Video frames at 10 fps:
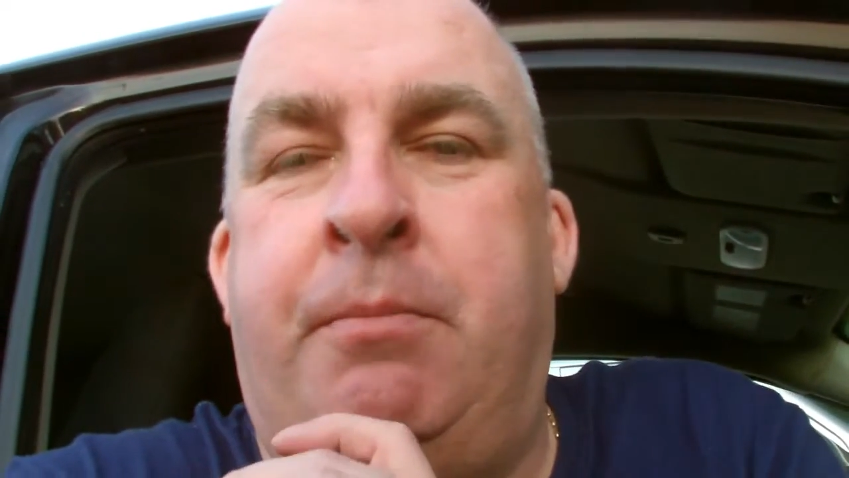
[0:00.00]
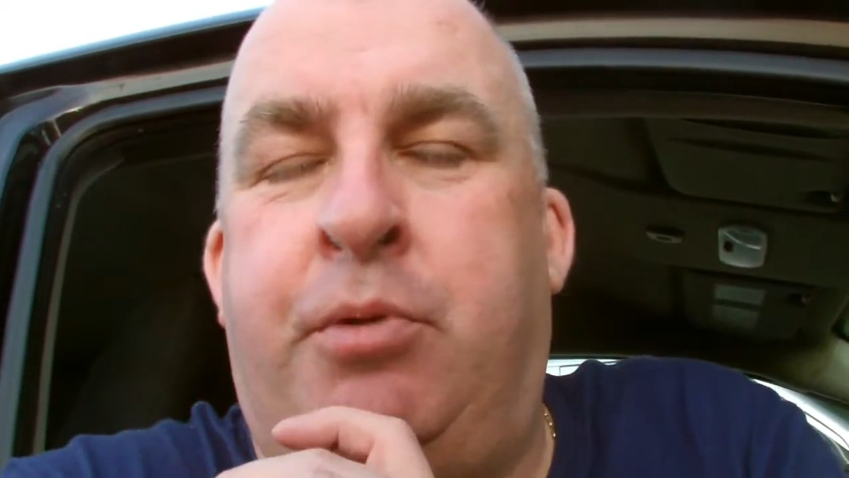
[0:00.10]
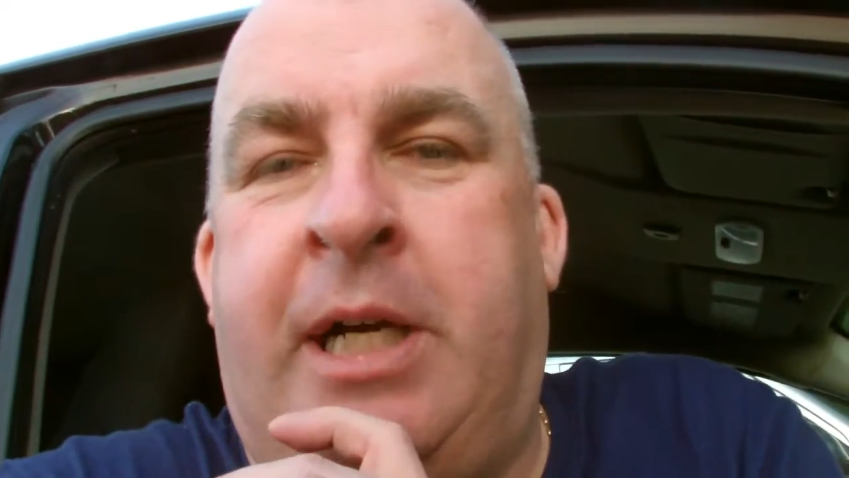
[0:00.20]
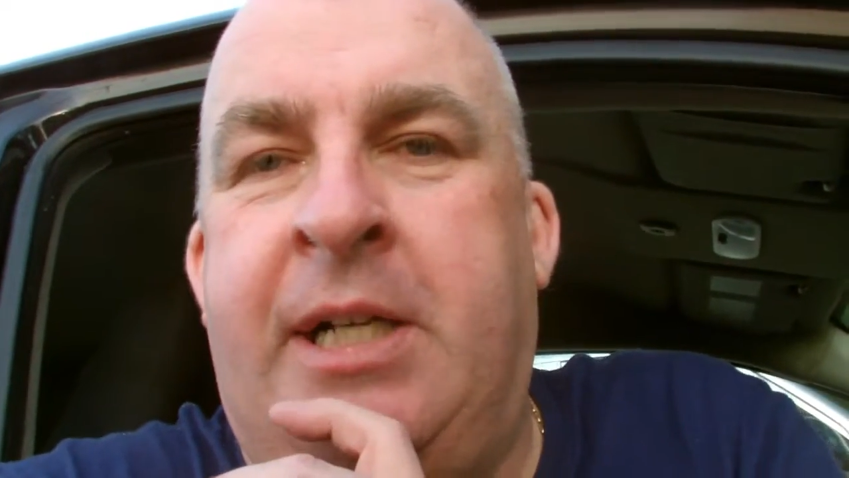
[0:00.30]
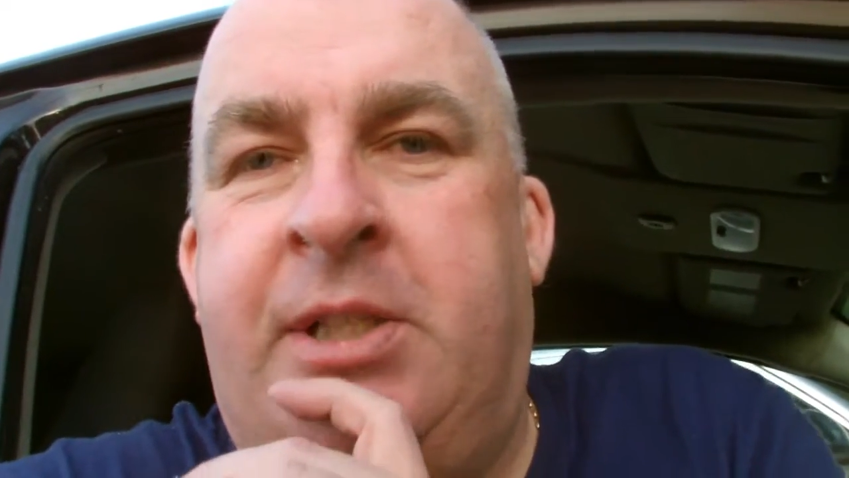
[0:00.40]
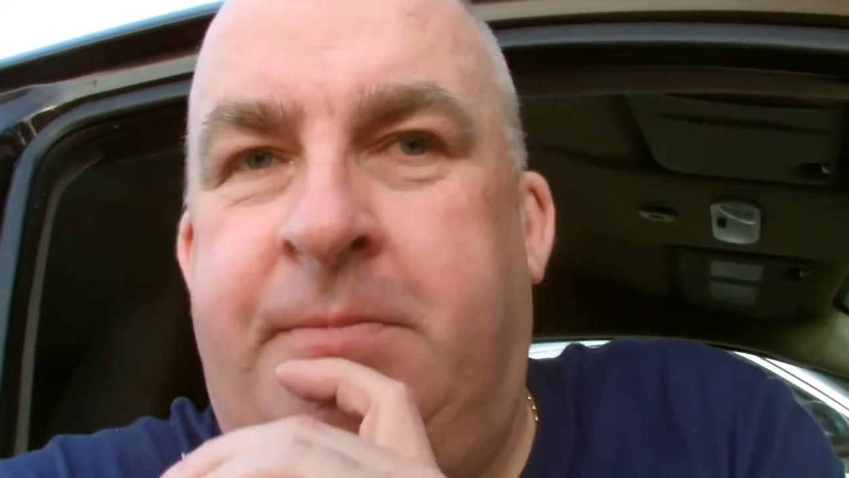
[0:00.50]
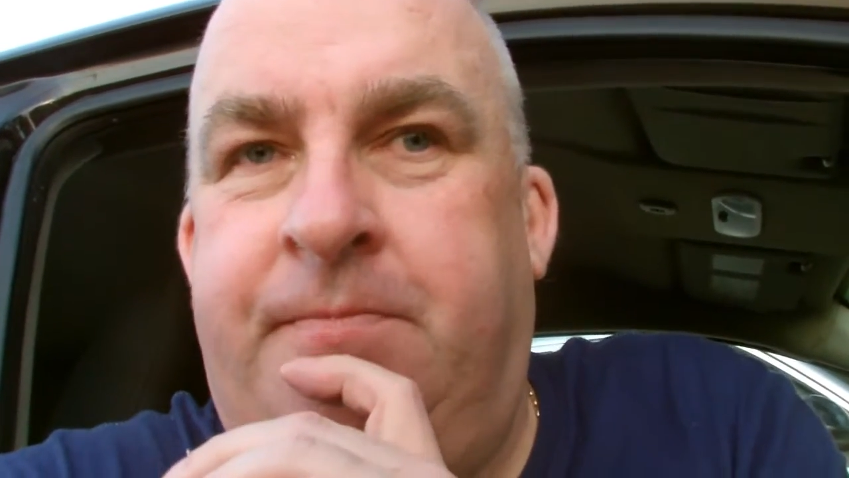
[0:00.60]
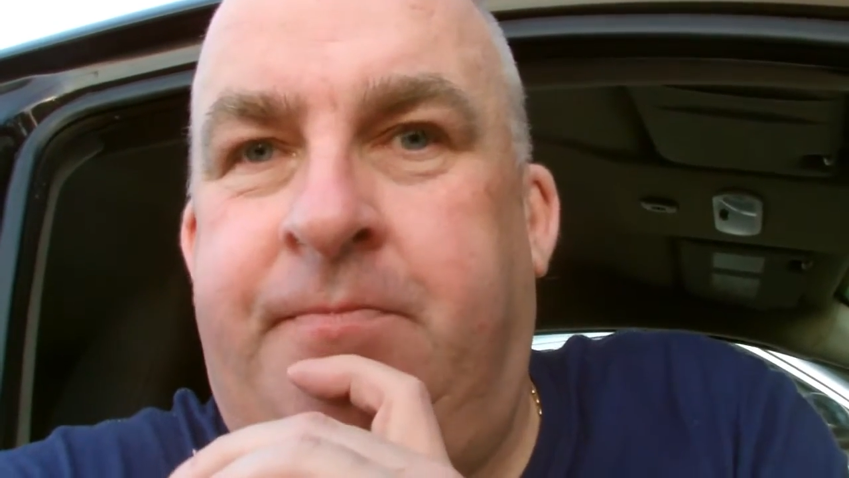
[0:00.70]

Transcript: in price,